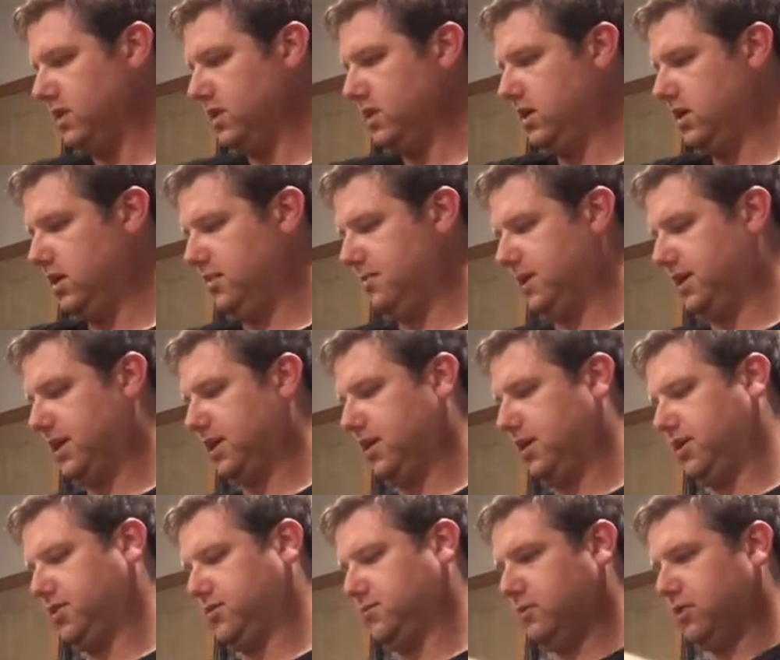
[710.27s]
I
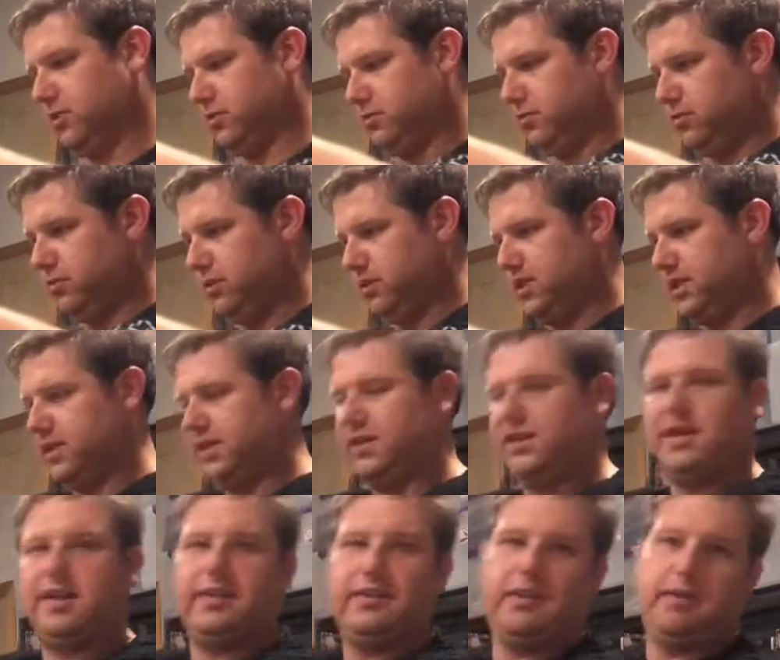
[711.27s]
carry a small
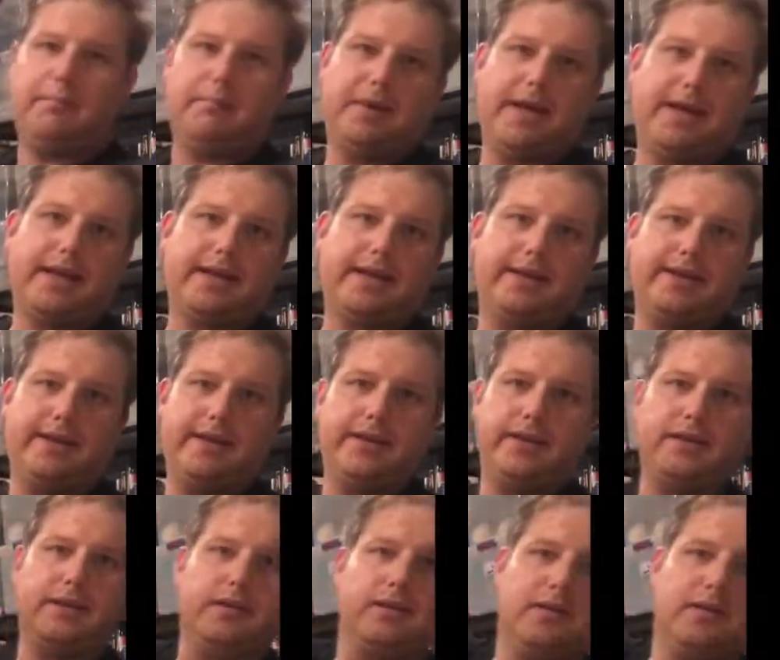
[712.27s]
toolkit and then a medic kit.